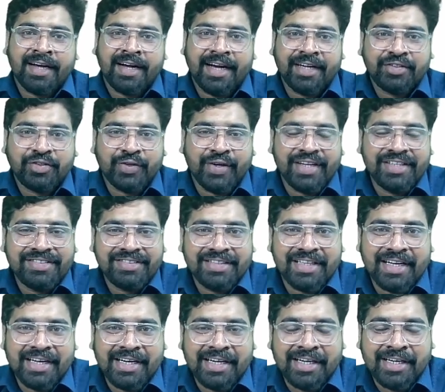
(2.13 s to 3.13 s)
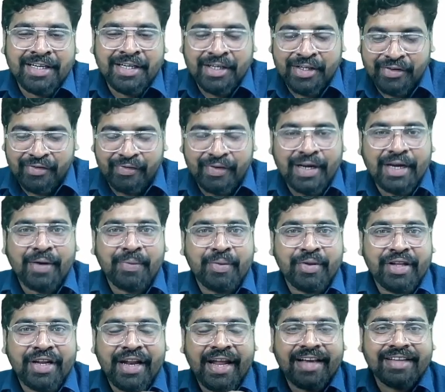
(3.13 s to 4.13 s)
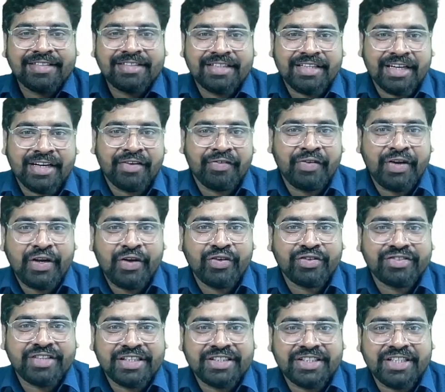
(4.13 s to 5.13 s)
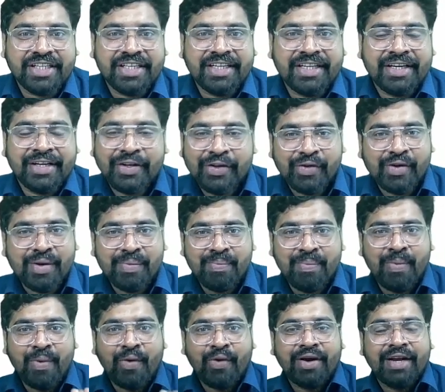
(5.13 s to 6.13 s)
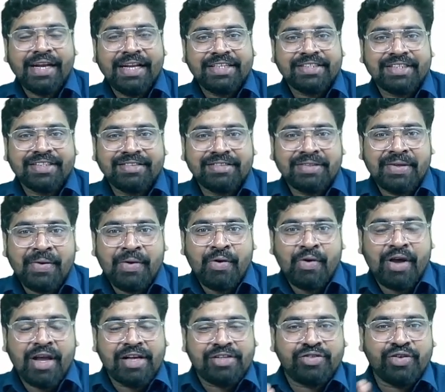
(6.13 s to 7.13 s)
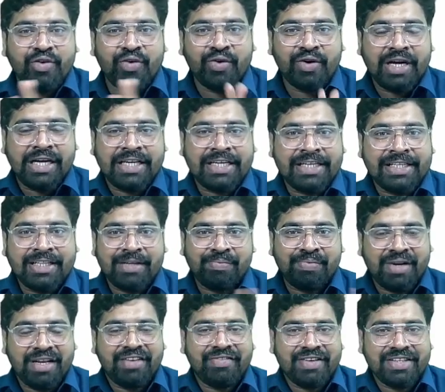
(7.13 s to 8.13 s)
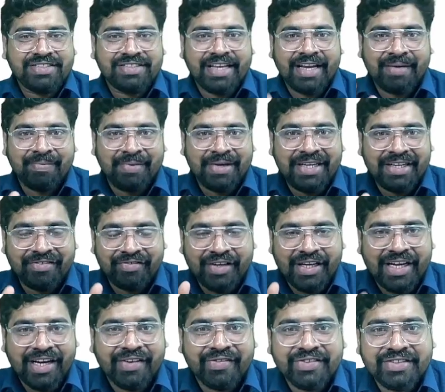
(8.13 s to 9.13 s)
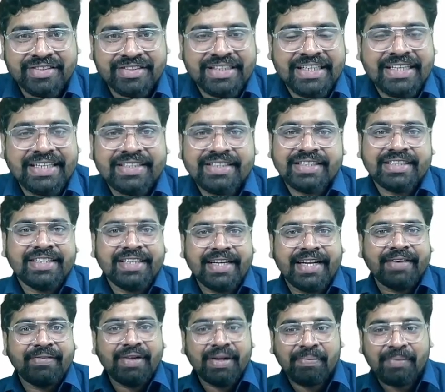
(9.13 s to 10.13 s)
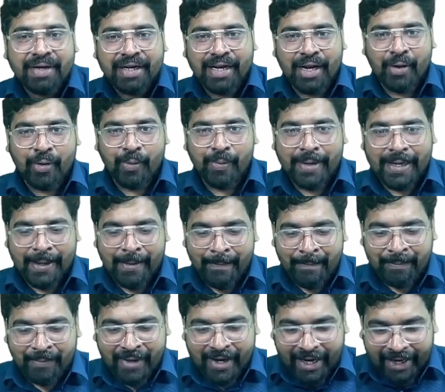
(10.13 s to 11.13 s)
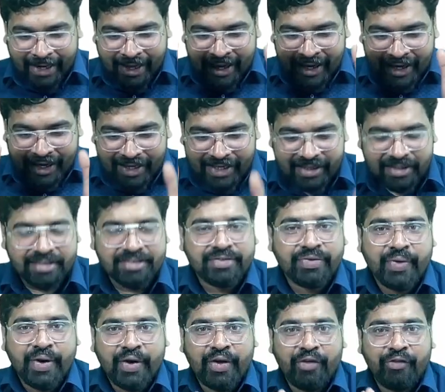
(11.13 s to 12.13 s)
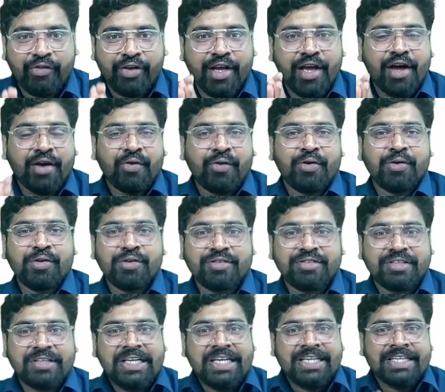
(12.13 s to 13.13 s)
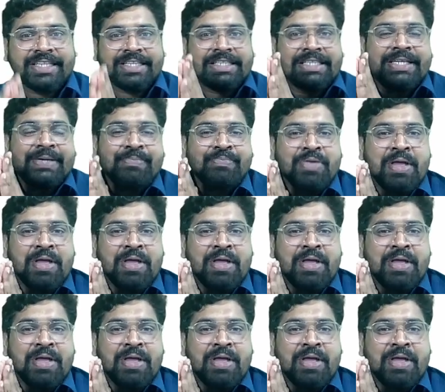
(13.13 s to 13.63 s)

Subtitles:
Students, welcome to the next video session in your bone lesions. Okay, so in the previous segment we have seen the developmental anomaly, right? In this video we are going to see a